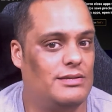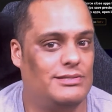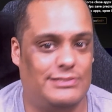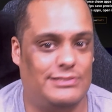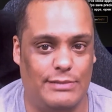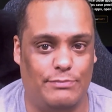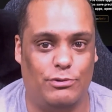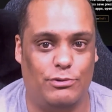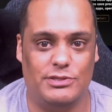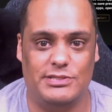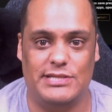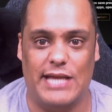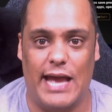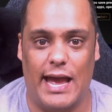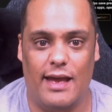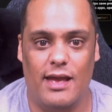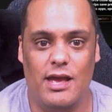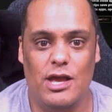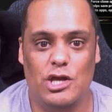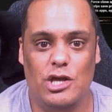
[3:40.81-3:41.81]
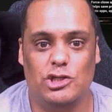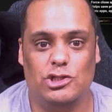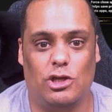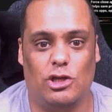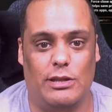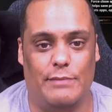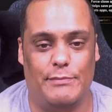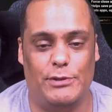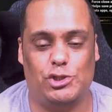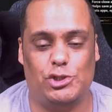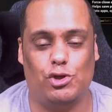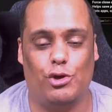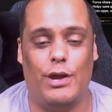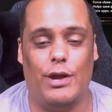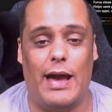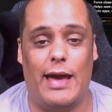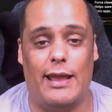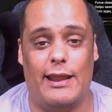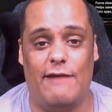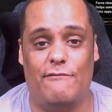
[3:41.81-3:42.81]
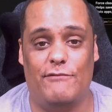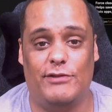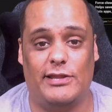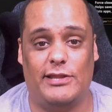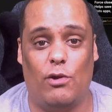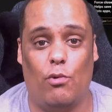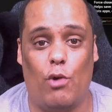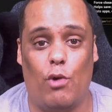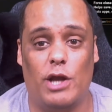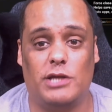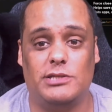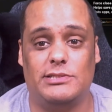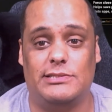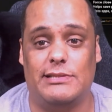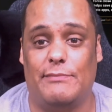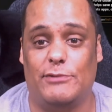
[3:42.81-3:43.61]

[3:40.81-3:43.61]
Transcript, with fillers: Simple as that. So let me show you how everything works.